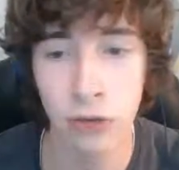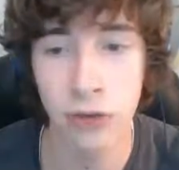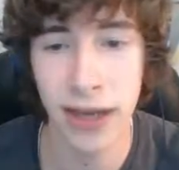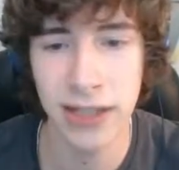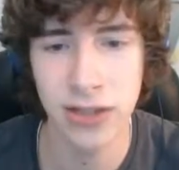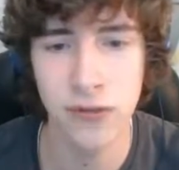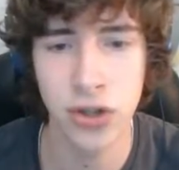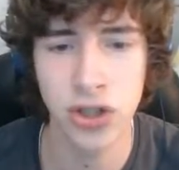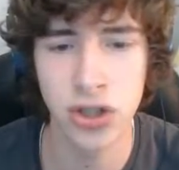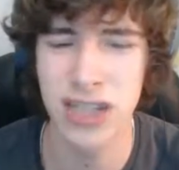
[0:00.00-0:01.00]
remastered
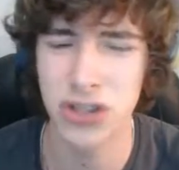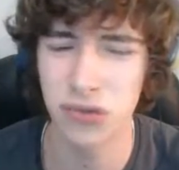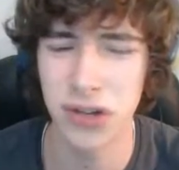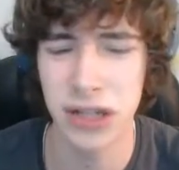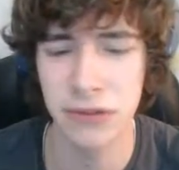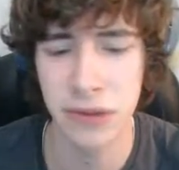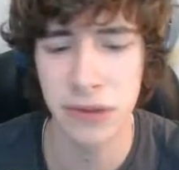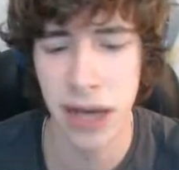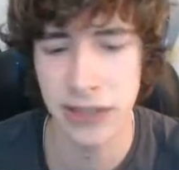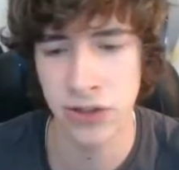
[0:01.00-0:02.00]
version. It's not really
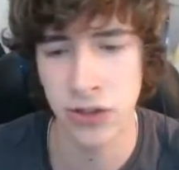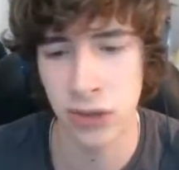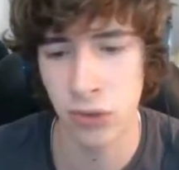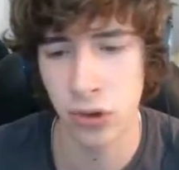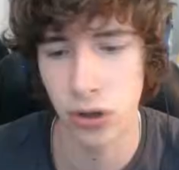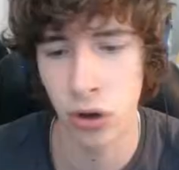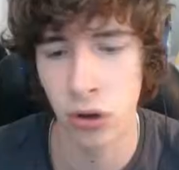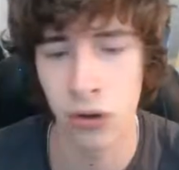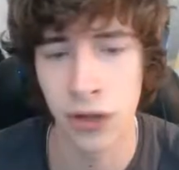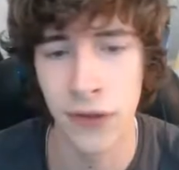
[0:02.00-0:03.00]
remastered, I wouldn't
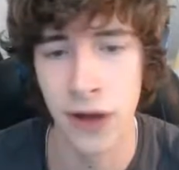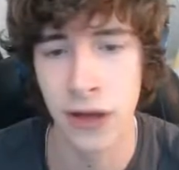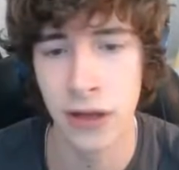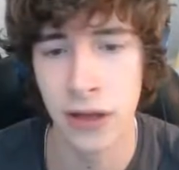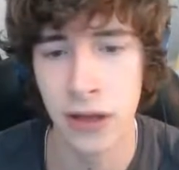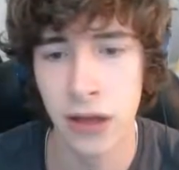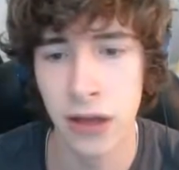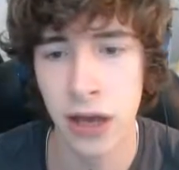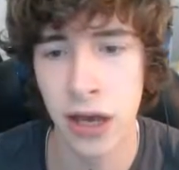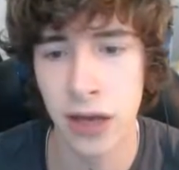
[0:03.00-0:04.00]
call it that.
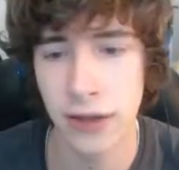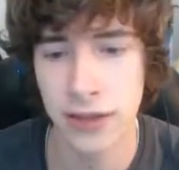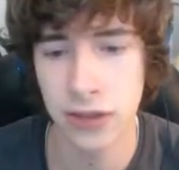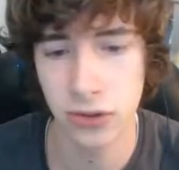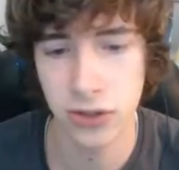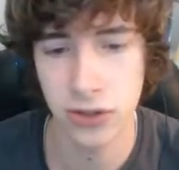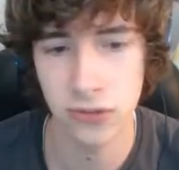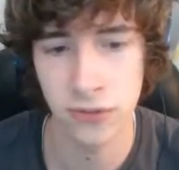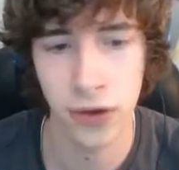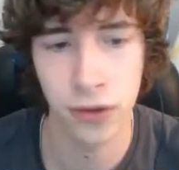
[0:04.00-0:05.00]
Uh, this looks
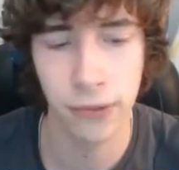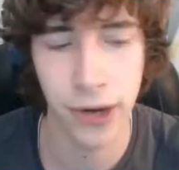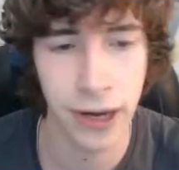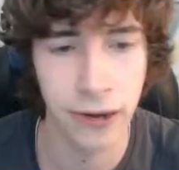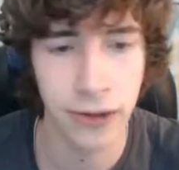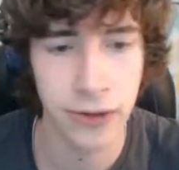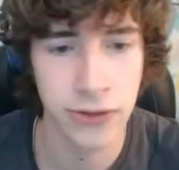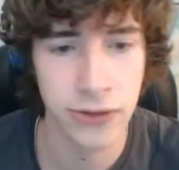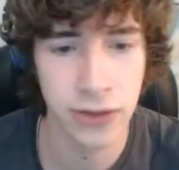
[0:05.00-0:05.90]
very precarious.